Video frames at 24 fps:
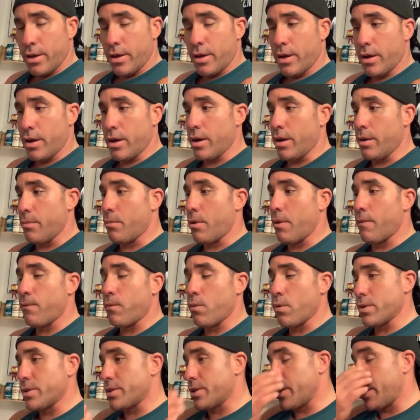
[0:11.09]

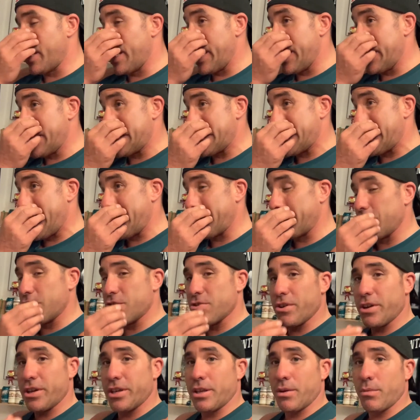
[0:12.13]
Unfortunately, it's not the
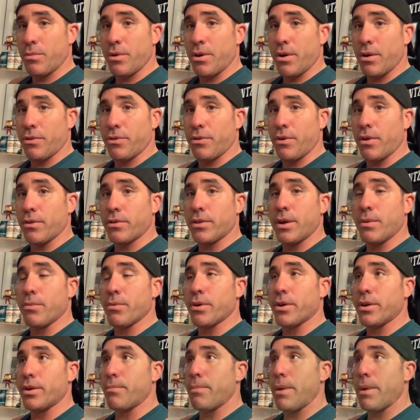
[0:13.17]
trade that we all thought they were going to